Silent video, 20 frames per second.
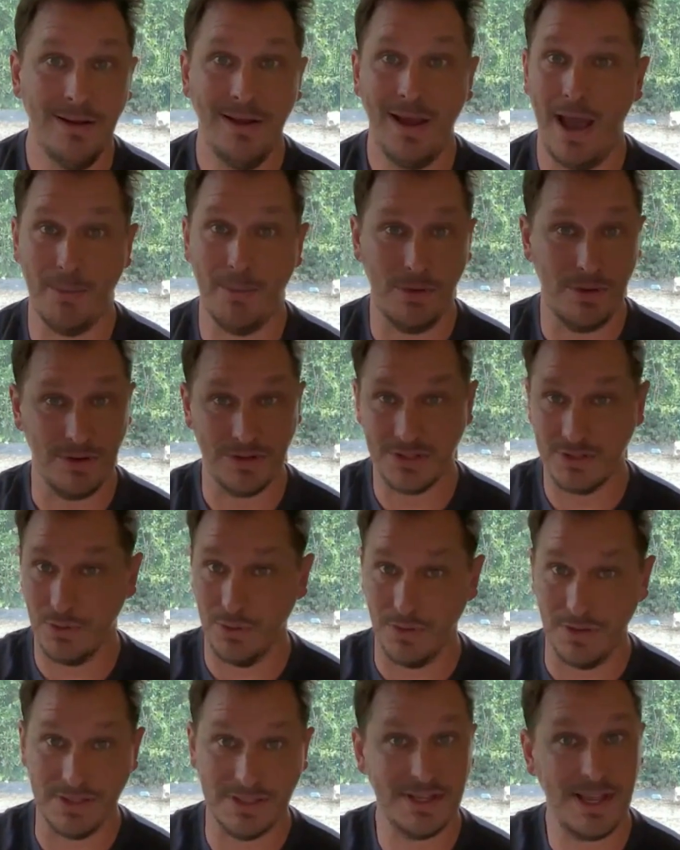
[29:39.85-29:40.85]
I'm going to store
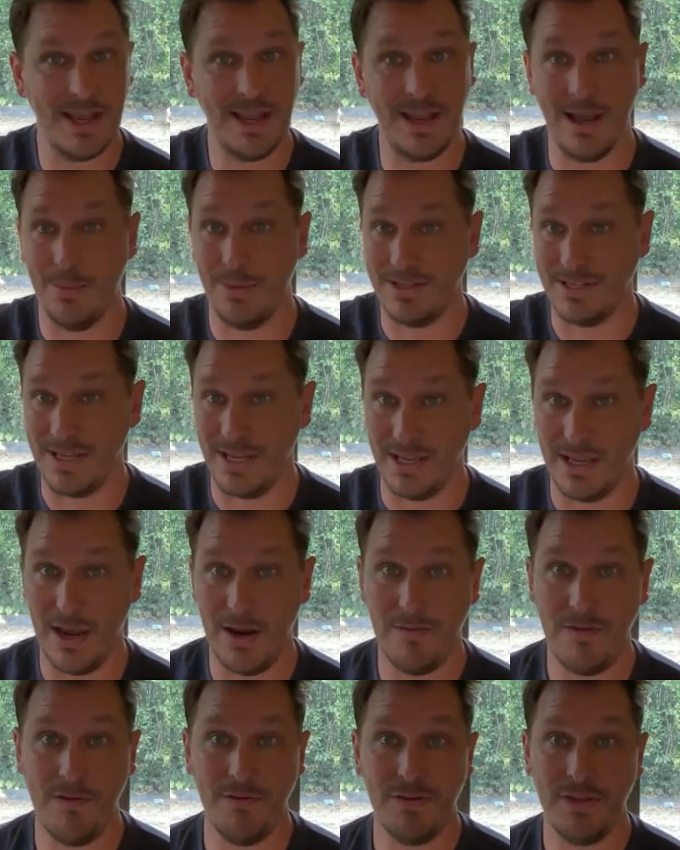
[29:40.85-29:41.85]
the state. I'm going to take care
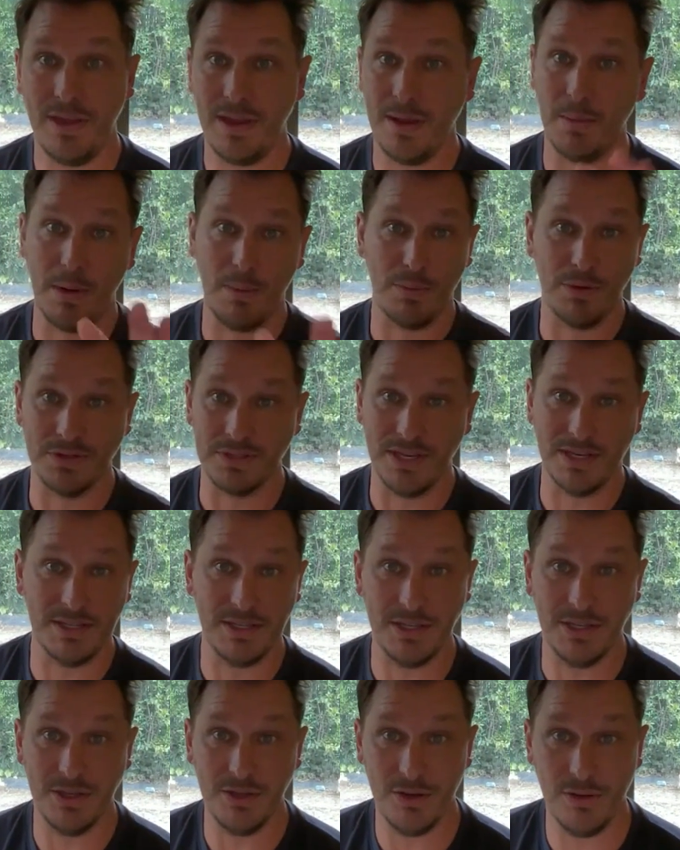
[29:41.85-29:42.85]
of everything. I'm going to present
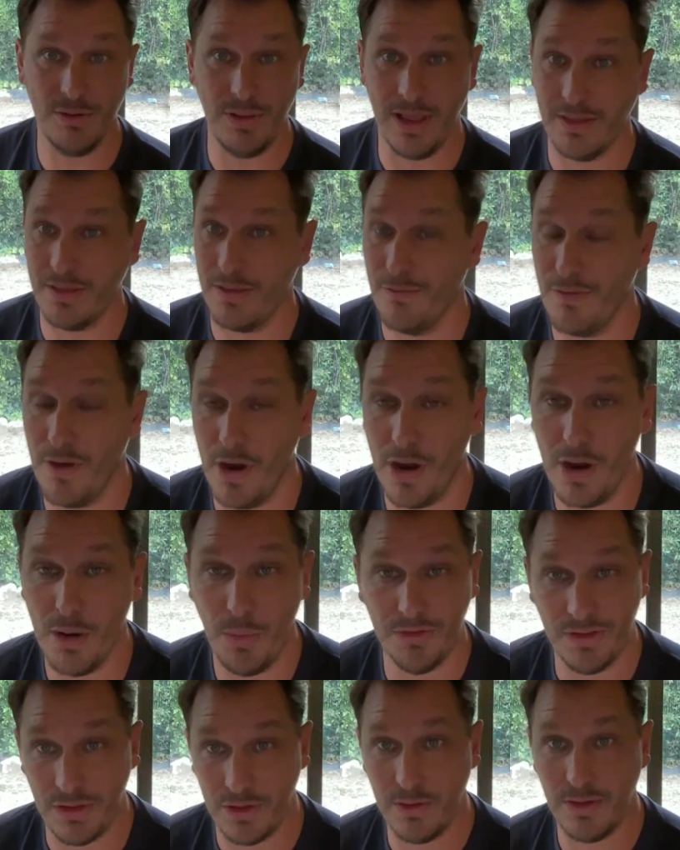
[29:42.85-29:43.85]
to you like the
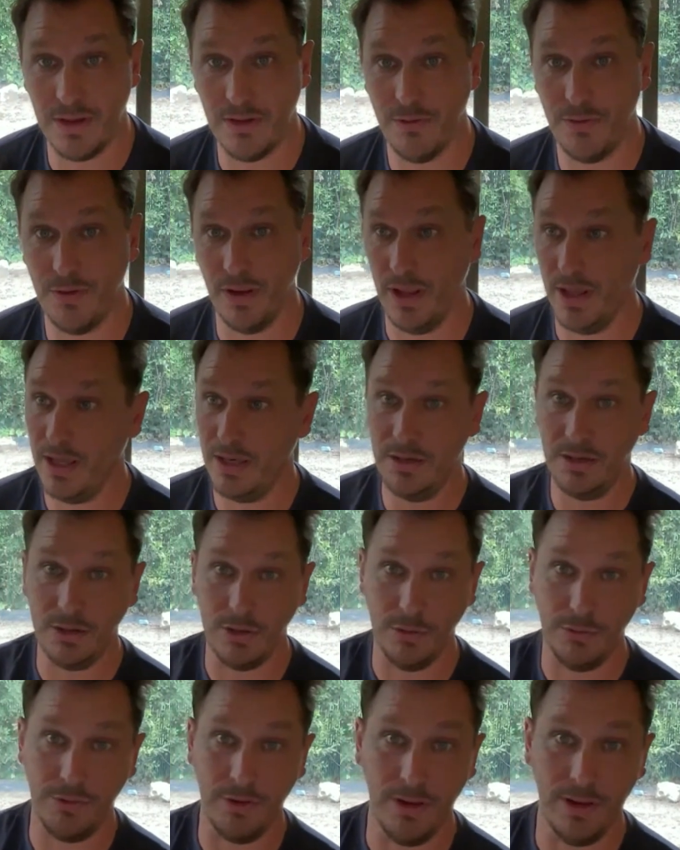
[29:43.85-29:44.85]
variables that you need to fill in.
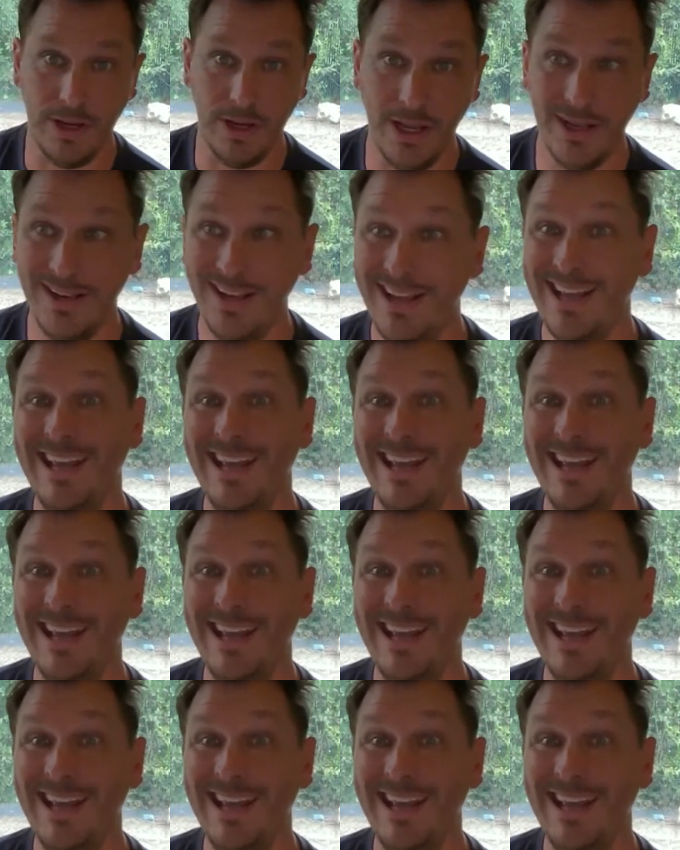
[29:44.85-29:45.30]
You fill it in.